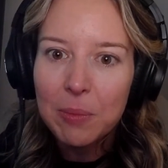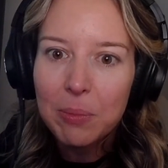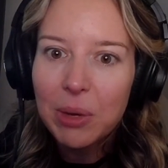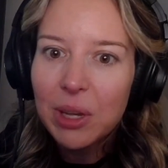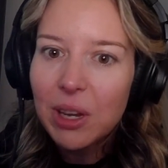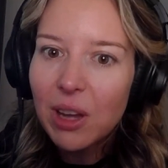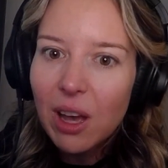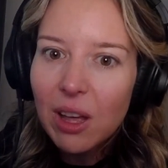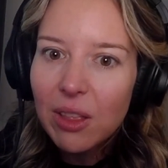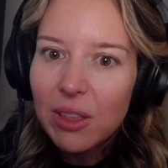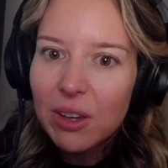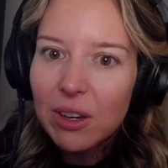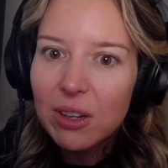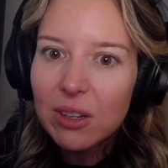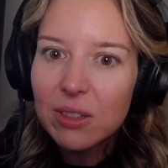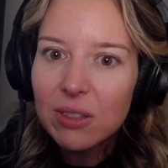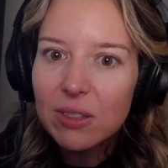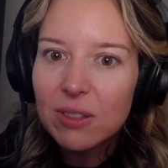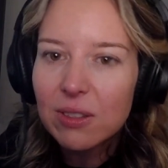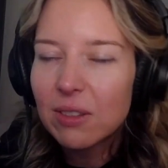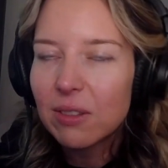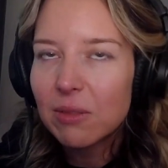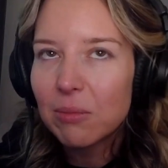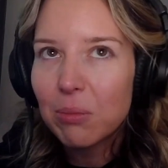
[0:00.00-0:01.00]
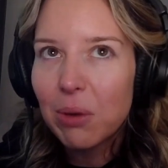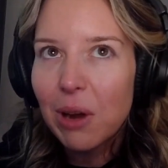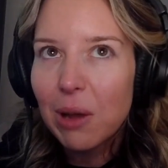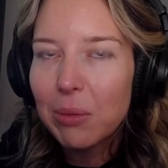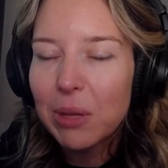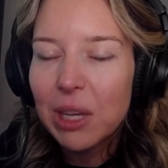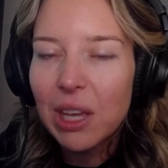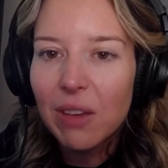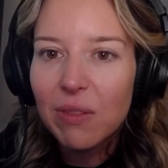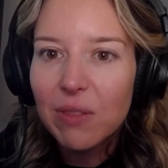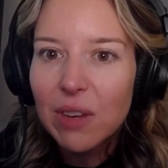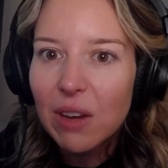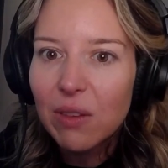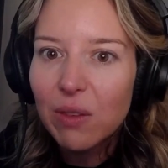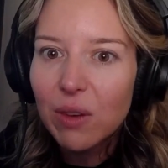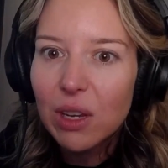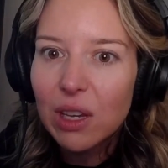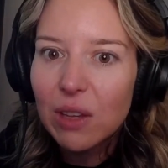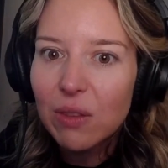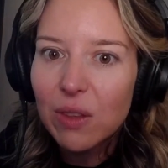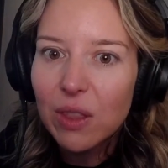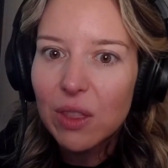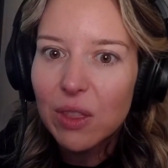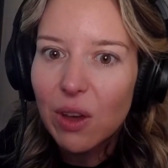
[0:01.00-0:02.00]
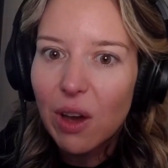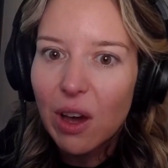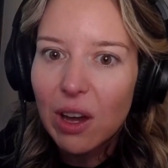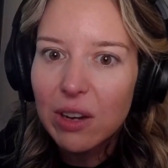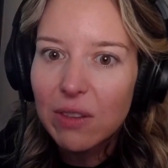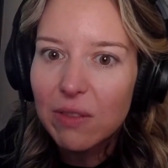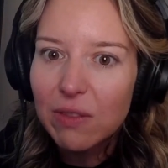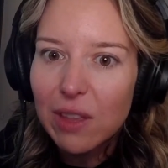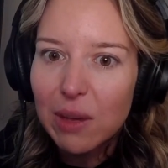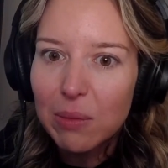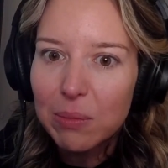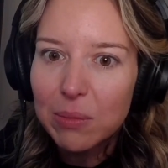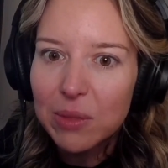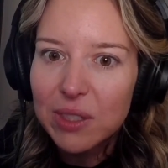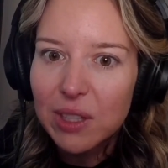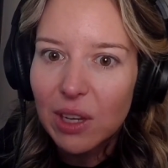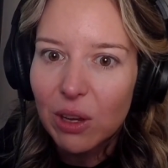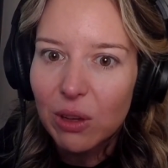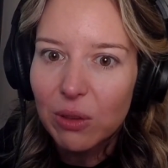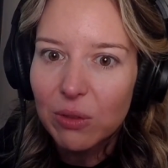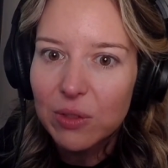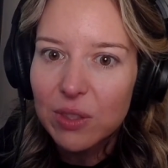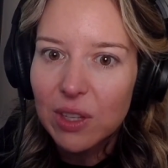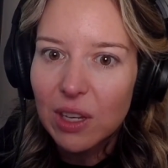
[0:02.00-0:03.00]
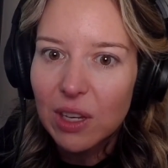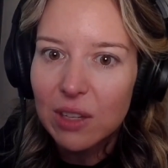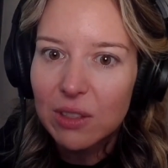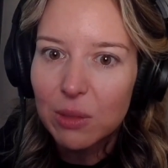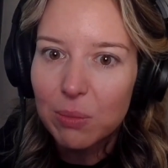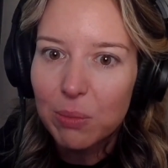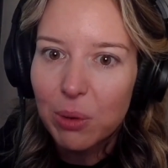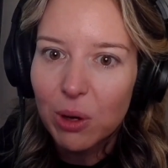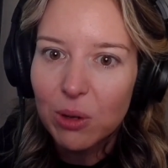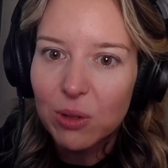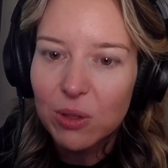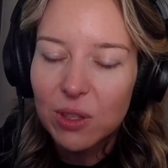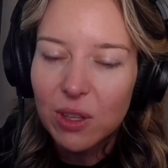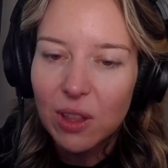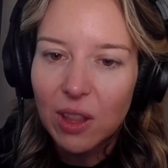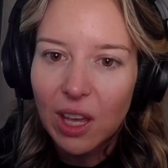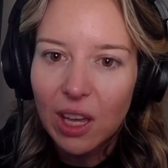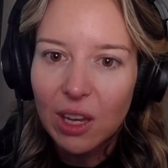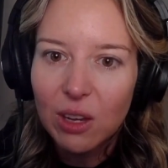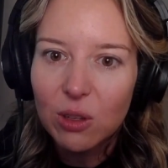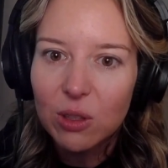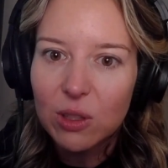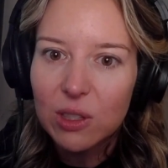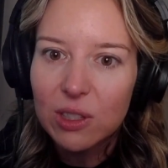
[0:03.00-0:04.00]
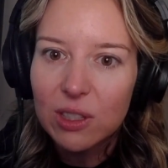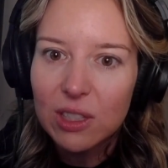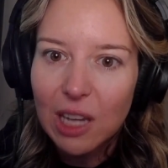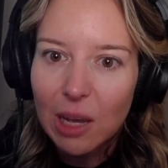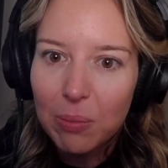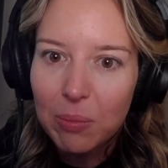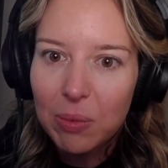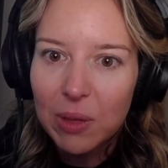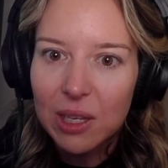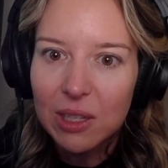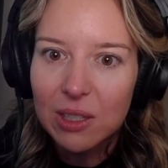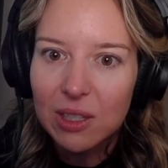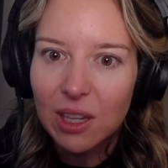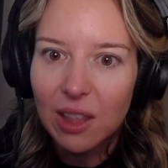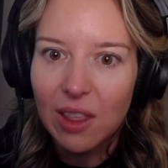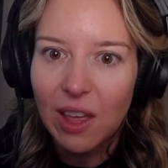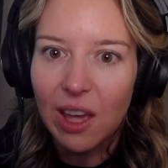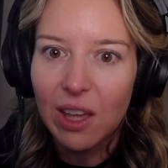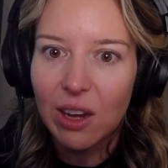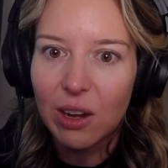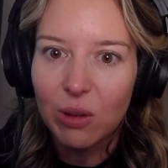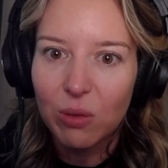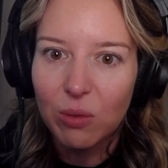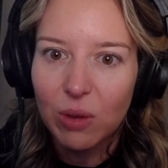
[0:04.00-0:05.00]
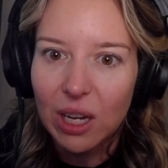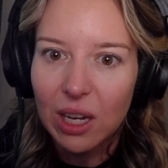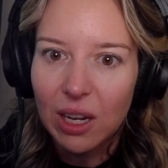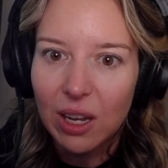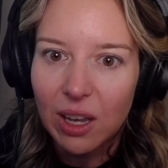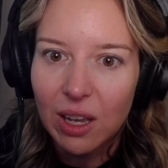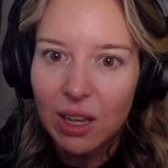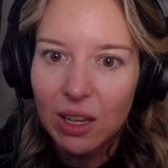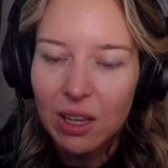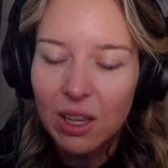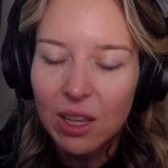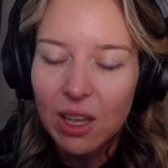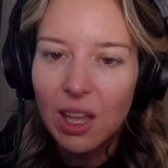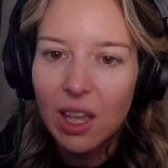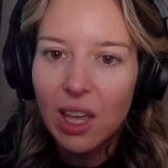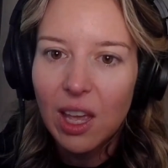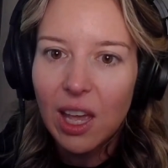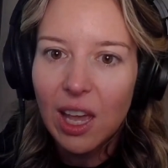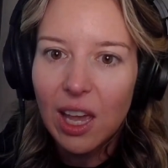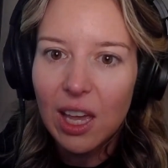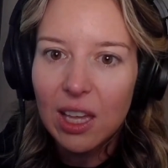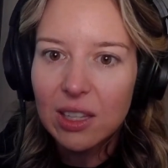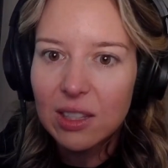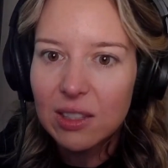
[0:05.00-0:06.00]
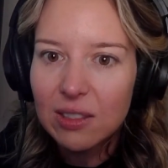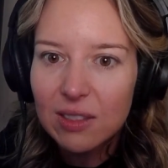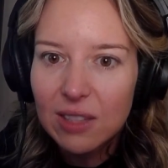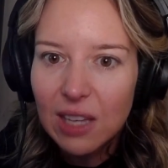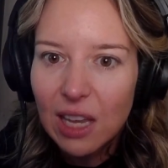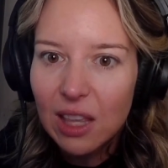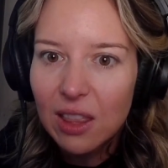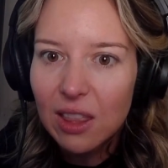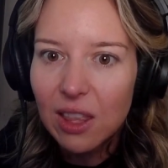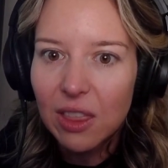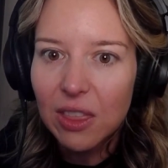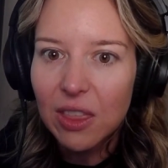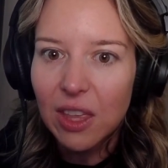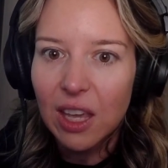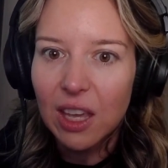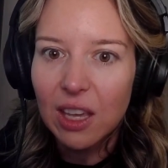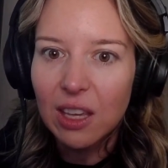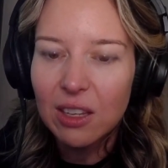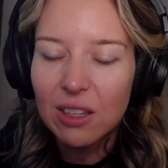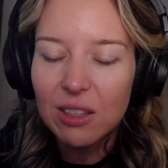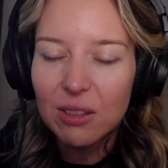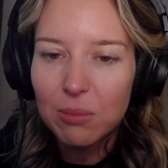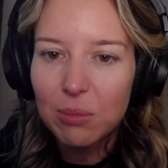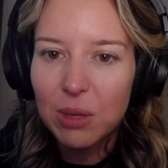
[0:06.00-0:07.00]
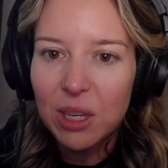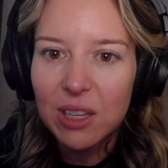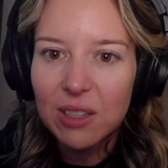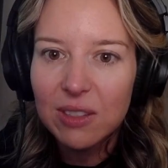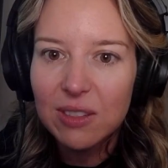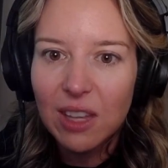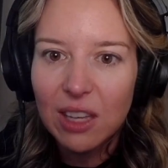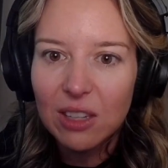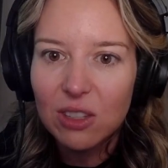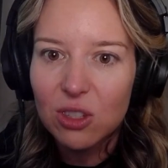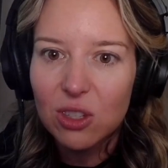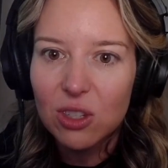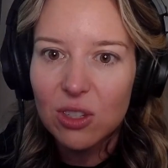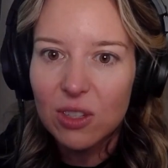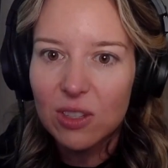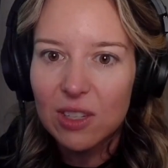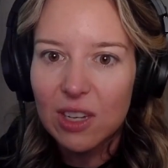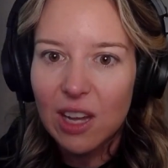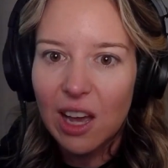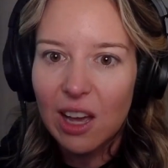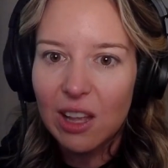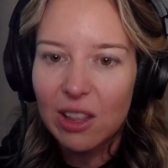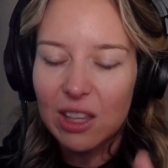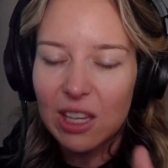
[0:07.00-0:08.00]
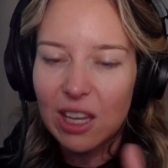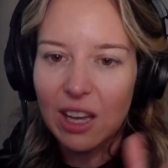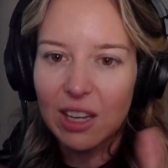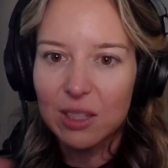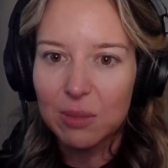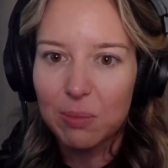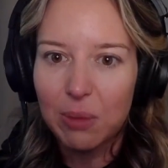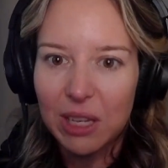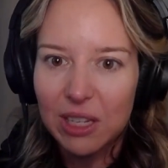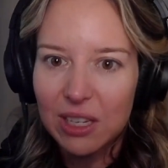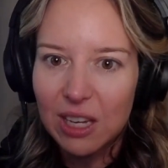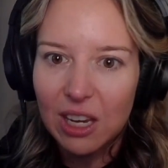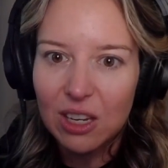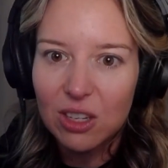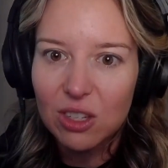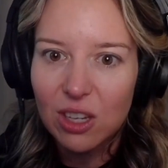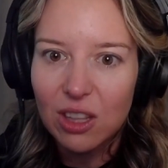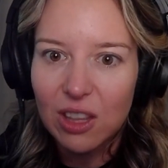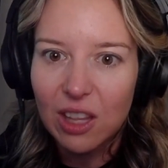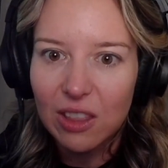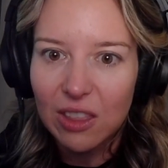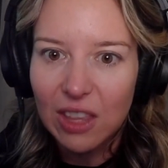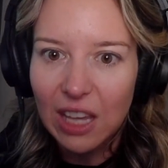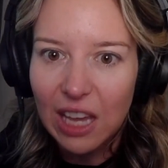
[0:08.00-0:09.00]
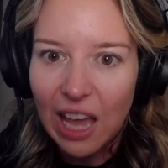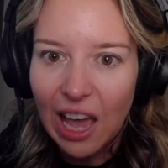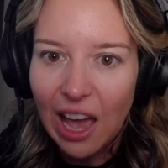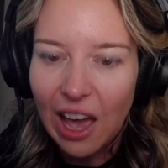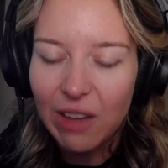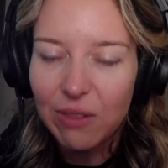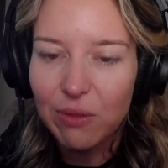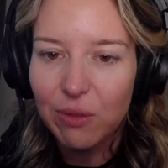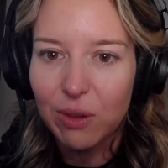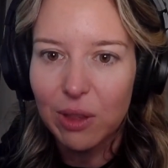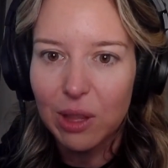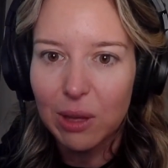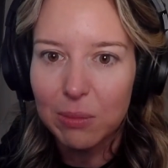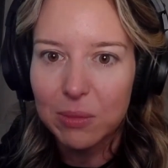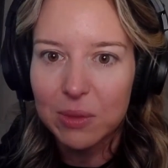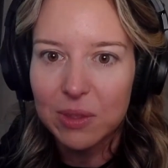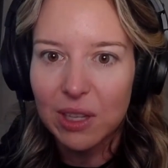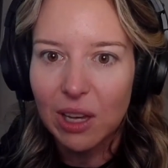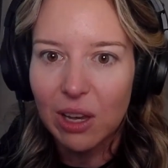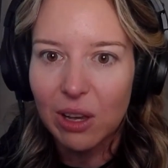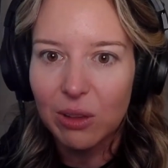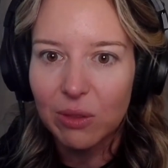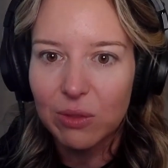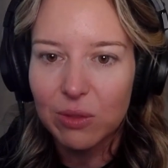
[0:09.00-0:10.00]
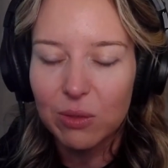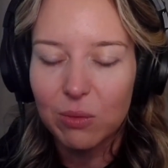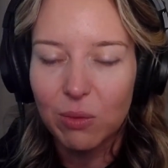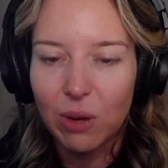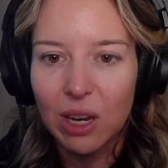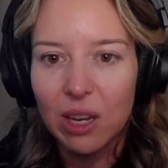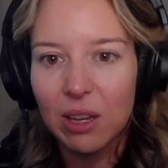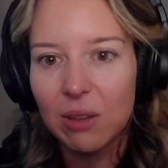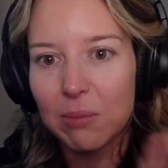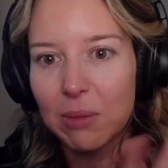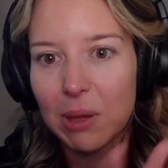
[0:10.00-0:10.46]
But others probably have never even thought of themselves as a person that could step into that arena and say the thing because that's just not the expectation that they had for themselves, right?